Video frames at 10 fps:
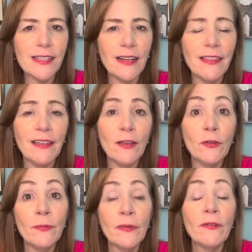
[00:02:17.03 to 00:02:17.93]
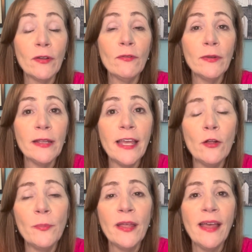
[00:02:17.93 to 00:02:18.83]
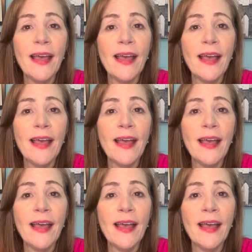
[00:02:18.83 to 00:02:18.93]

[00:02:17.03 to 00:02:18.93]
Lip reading: that I think could really help